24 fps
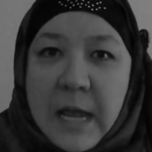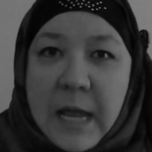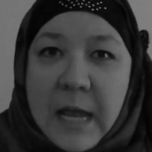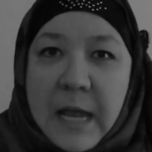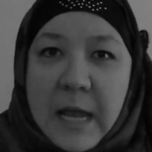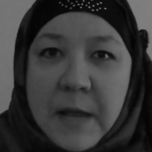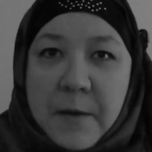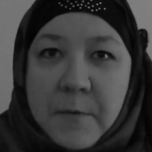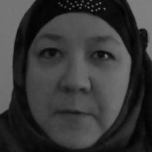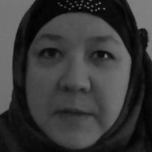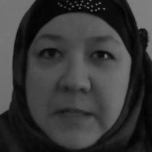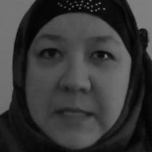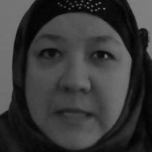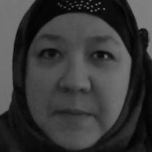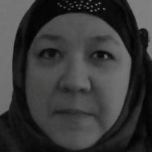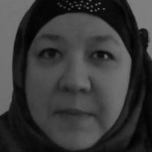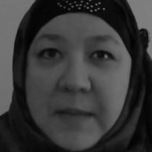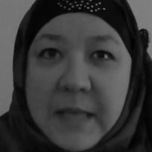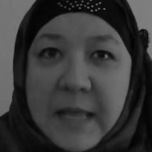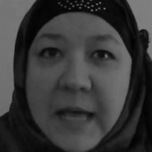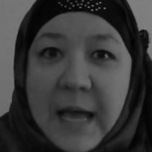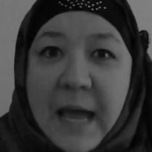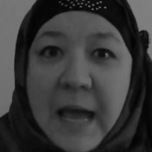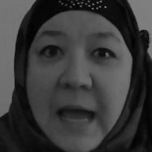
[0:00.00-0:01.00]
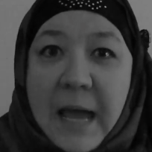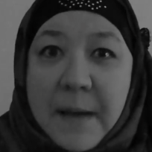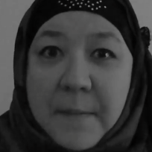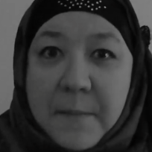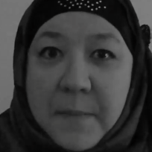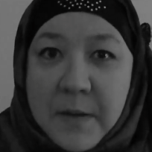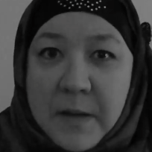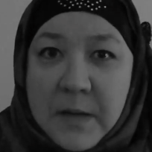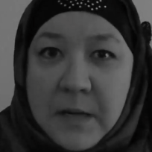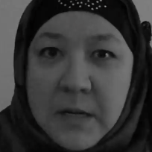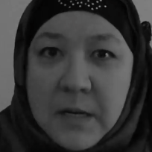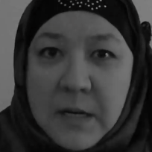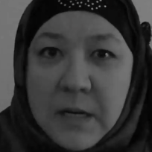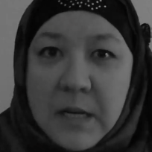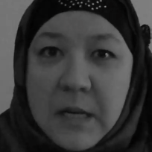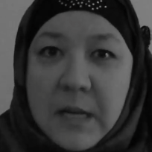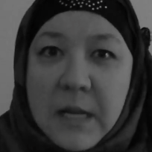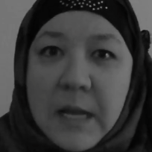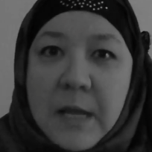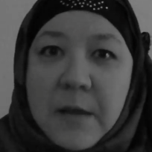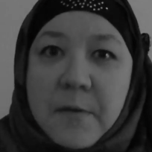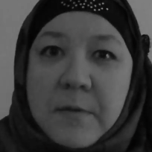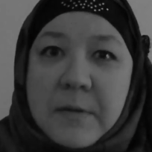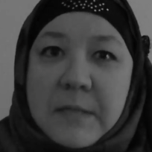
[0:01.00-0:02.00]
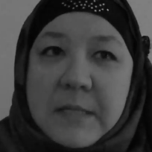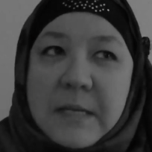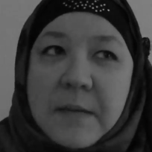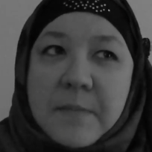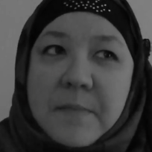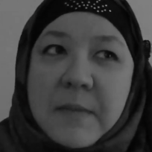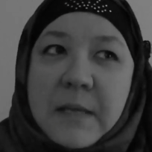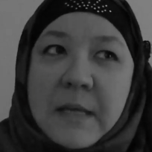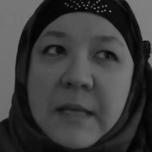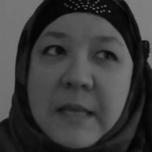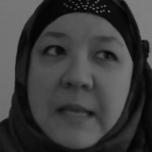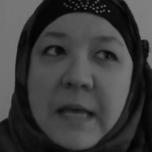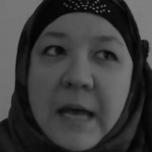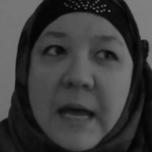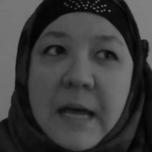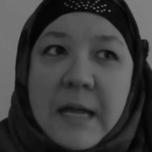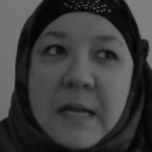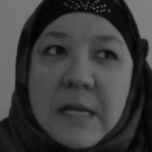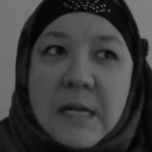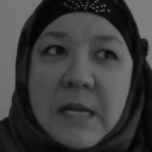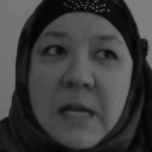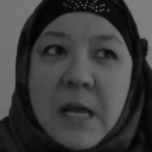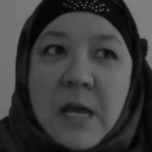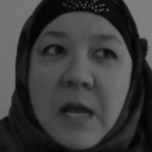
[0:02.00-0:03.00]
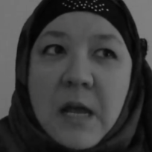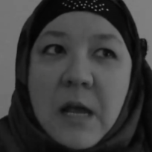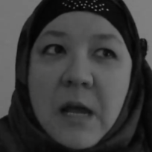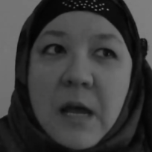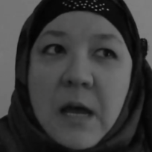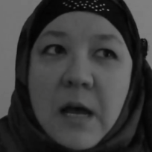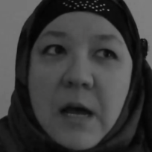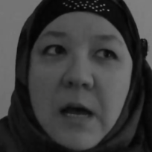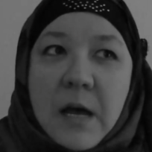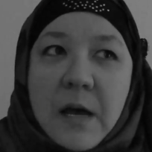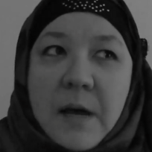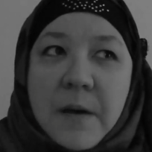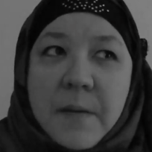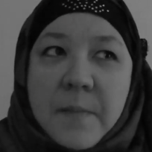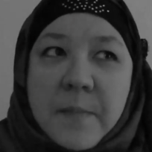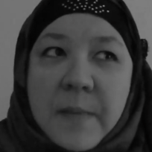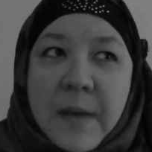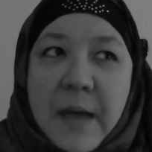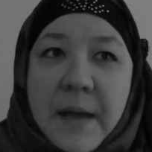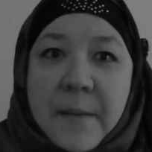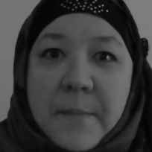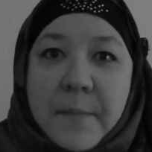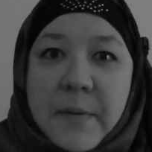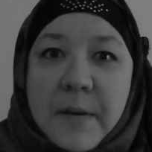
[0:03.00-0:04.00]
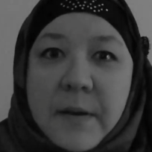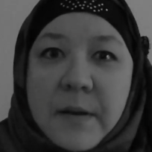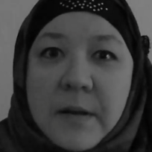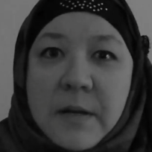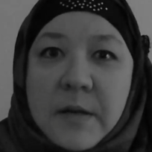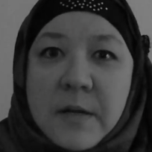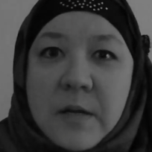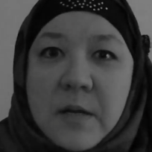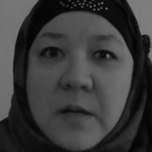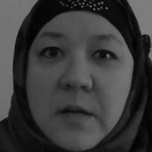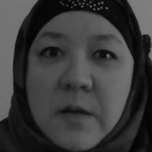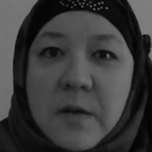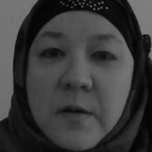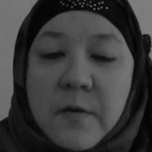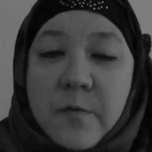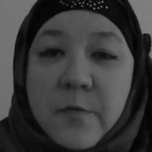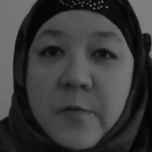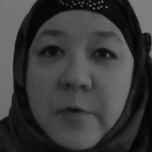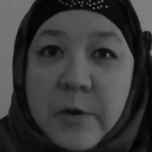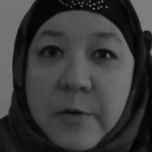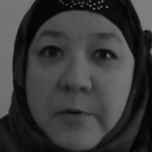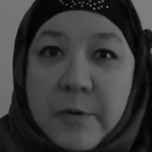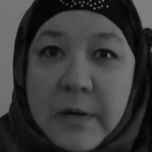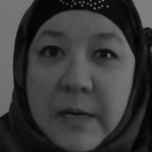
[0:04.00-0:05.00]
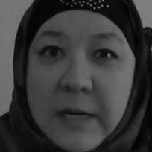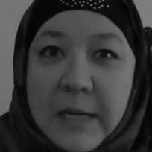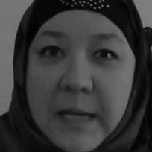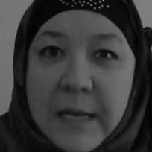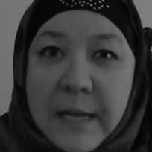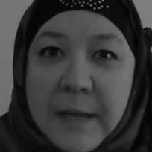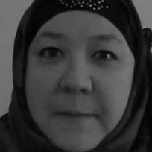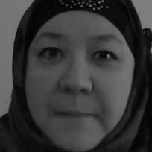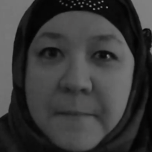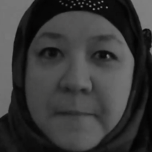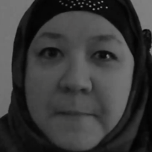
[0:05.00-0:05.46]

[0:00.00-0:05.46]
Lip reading: It was something that happened. It was something that happened frequently,